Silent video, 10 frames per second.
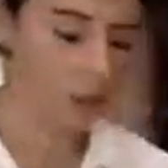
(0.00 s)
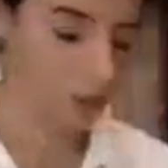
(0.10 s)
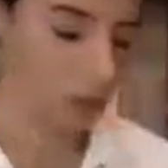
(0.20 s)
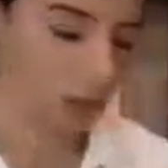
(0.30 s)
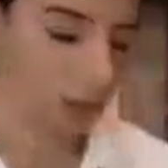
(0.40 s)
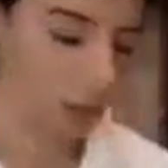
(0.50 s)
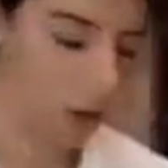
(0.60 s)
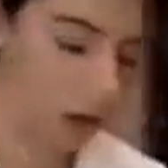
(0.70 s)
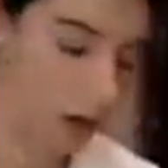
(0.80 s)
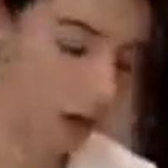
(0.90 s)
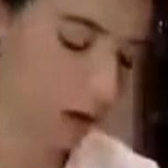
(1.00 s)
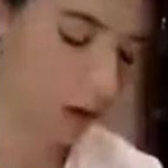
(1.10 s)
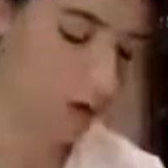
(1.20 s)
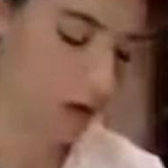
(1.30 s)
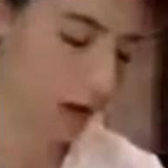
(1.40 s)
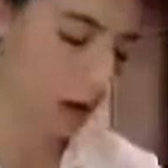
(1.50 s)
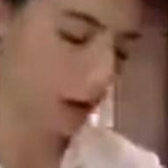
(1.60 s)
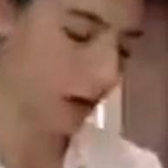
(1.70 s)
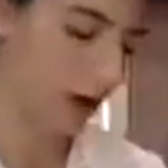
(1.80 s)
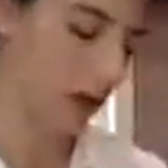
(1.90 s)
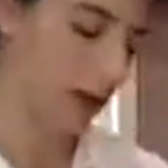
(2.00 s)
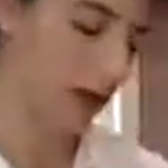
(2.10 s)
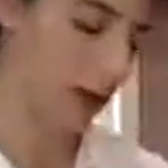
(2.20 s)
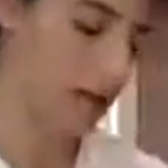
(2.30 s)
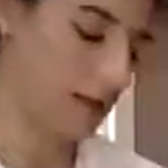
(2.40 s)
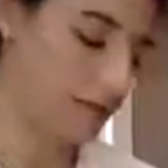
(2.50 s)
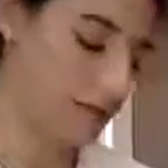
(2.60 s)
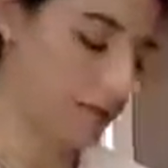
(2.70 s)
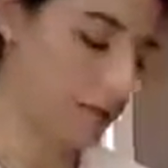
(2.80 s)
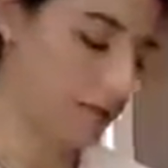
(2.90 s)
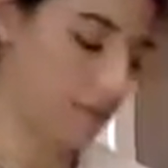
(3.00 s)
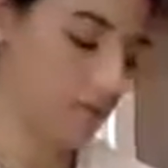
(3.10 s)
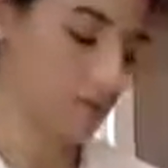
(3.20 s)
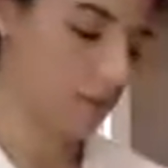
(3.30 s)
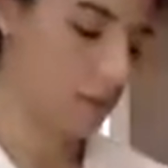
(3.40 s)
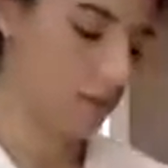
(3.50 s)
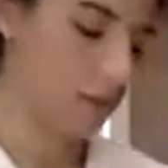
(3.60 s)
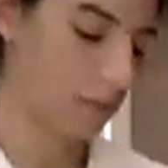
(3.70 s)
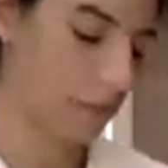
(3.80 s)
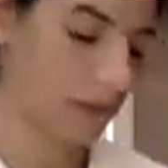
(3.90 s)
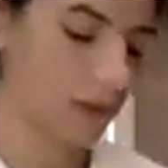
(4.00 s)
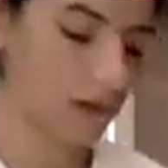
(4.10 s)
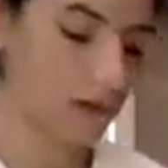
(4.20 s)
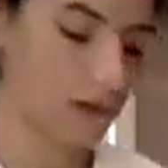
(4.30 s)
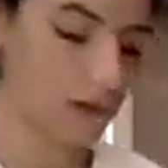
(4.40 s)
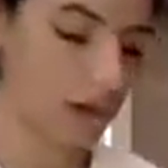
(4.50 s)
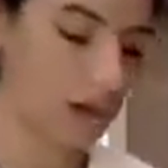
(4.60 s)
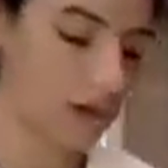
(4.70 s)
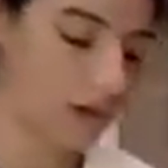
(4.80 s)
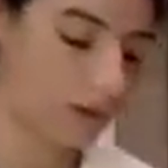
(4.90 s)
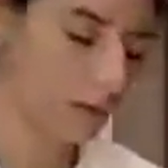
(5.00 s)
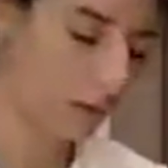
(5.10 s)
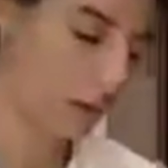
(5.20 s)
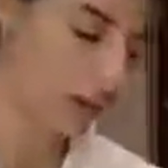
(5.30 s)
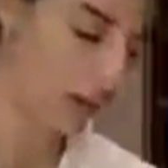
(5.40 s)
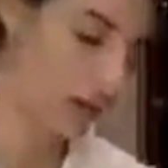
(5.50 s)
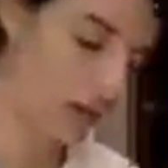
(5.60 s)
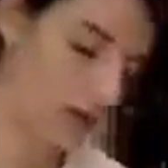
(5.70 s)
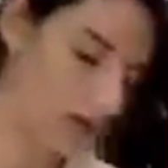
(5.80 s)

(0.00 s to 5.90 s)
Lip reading: because we're not going to saute our garlic yet. So we're going to give it a nice squeeze,